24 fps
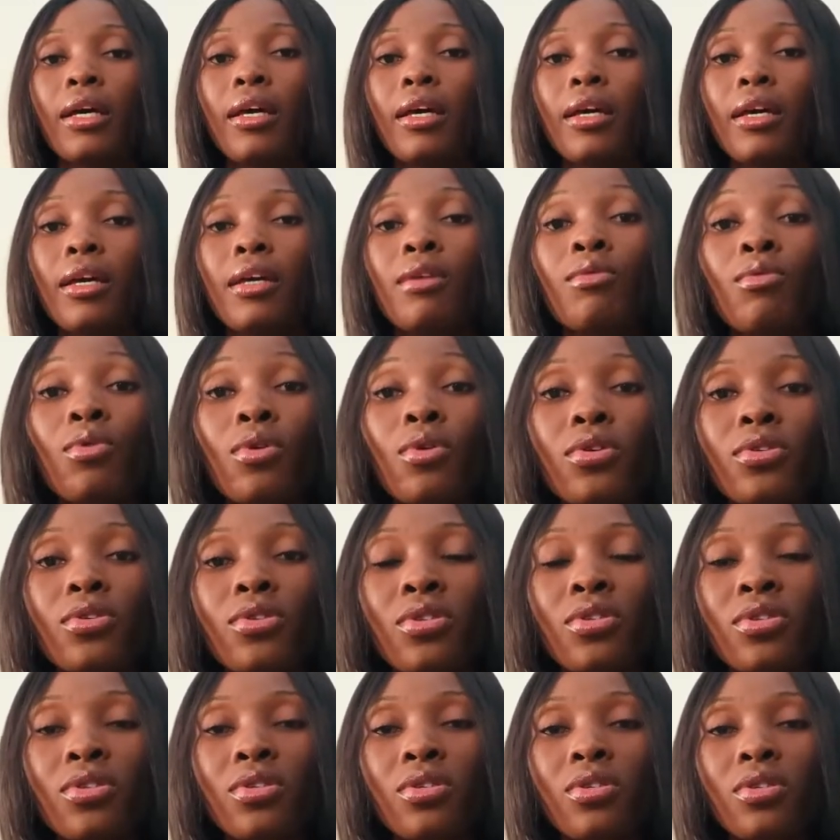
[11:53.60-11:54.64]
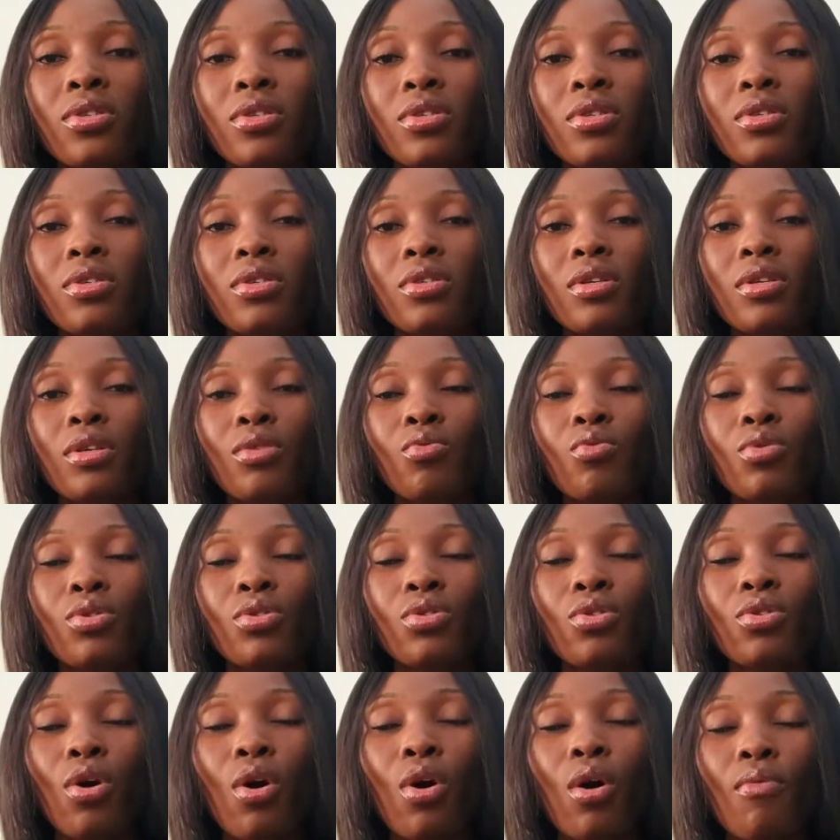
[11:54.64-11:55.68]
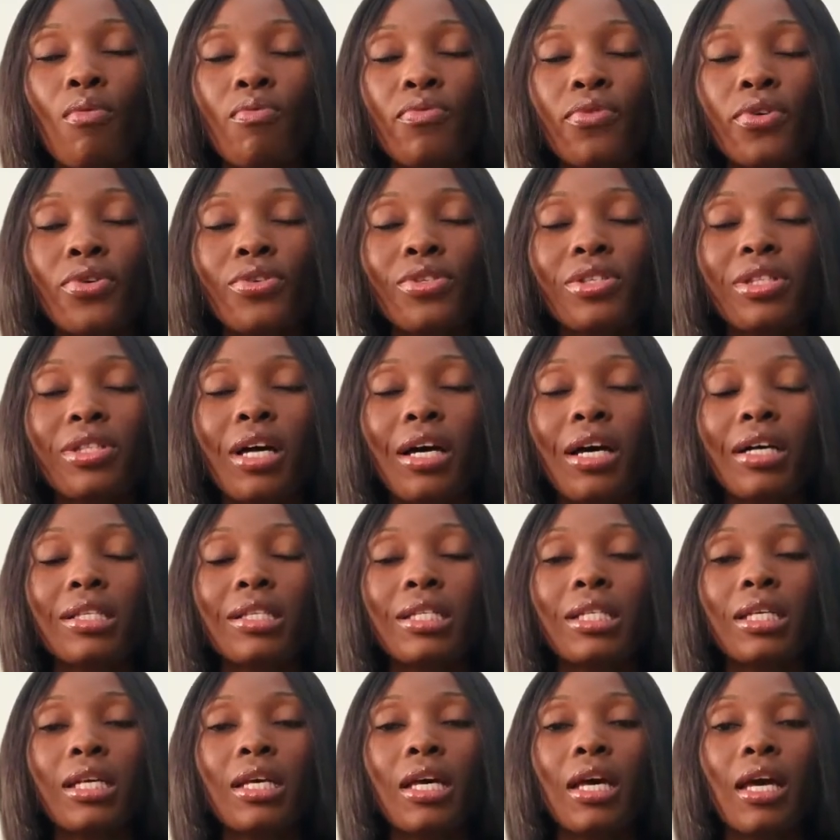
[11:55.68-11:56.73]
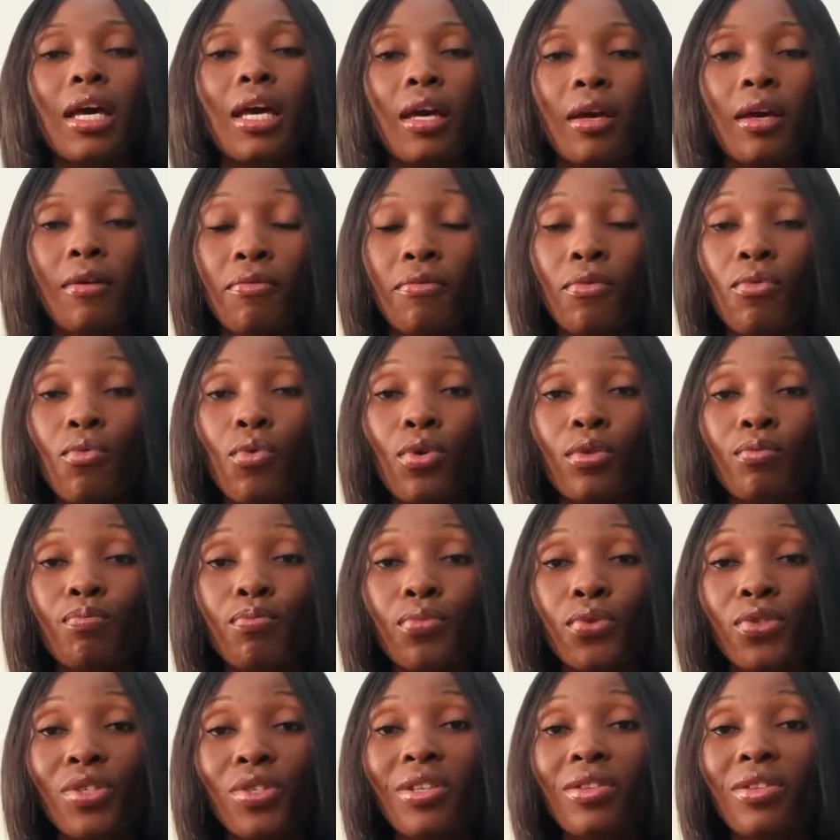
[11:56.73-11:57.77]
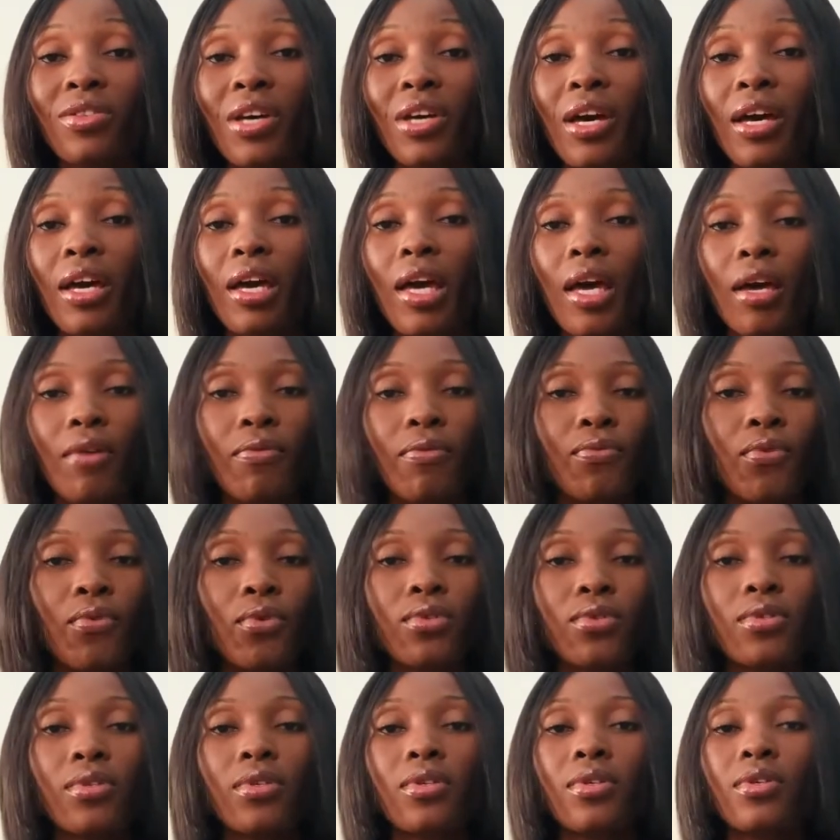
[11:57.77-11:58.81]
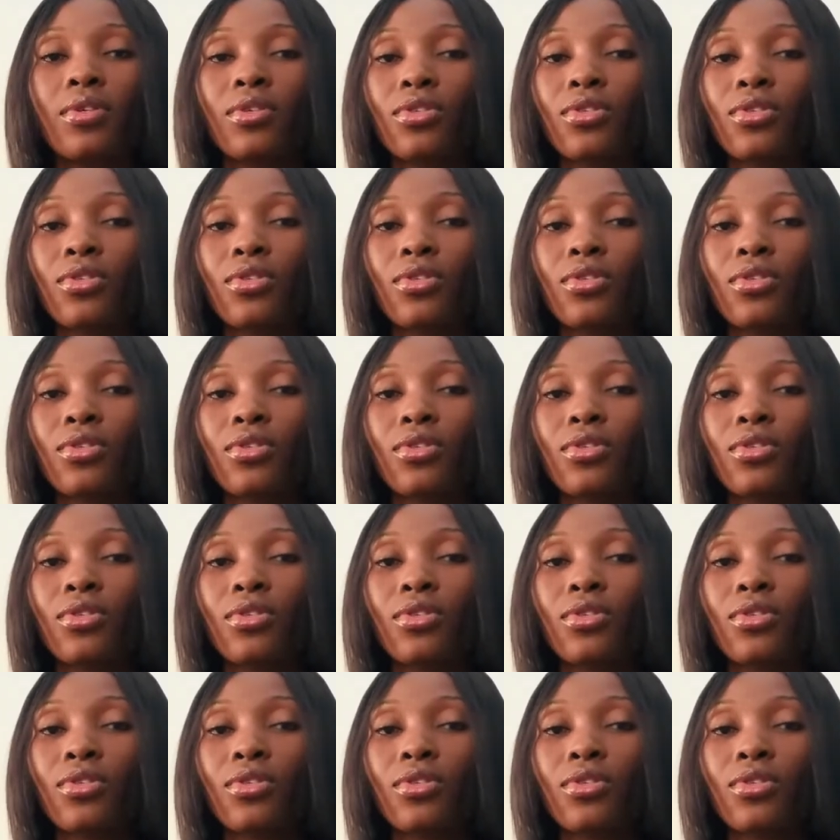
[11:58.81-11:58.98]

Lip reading: It was obvious that everyone put in their effort.